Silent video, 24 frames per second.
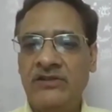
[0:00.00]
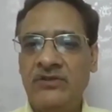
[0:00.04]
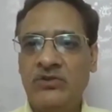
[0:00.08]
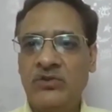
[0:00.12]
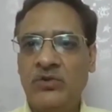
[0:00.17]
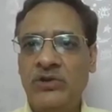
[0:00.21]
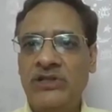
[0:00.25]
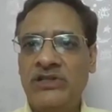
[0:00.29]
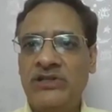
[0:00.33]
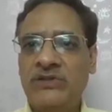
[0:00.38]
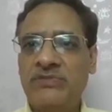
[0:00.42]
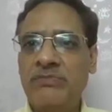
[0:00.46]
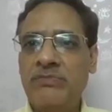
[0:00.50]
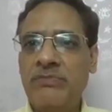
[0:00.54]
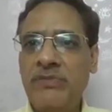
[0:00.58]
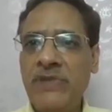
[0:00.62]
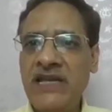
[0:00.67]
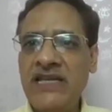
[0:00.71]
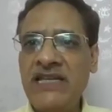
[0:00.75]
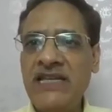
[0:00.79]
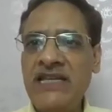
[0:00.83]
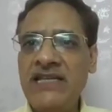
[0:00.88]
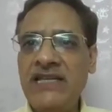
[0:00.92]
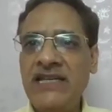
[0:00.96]
so its
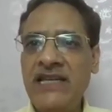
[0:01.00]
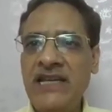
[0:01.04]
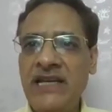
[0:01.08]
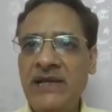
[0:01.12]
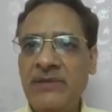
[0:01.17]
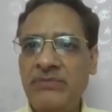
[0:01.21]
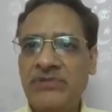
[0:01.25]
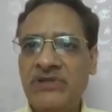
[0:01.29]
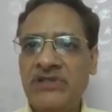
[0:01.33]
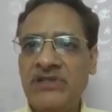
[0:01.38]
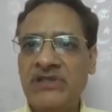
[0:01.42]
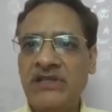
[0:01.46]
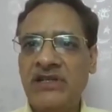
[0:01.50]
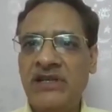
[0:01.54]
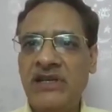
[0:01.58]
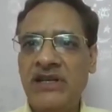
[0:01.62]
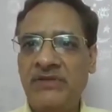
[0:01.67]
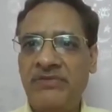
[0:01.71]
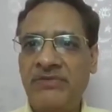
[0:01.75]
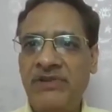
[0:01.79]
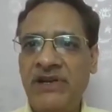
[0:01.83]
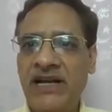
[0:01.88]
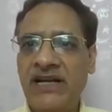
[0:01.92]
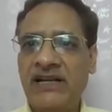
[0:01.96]
many names
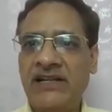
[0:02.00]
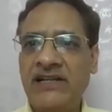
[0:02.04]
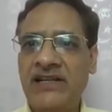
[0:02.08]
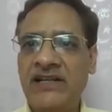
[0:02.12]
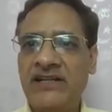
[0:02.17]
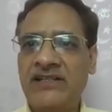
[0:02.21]
reflect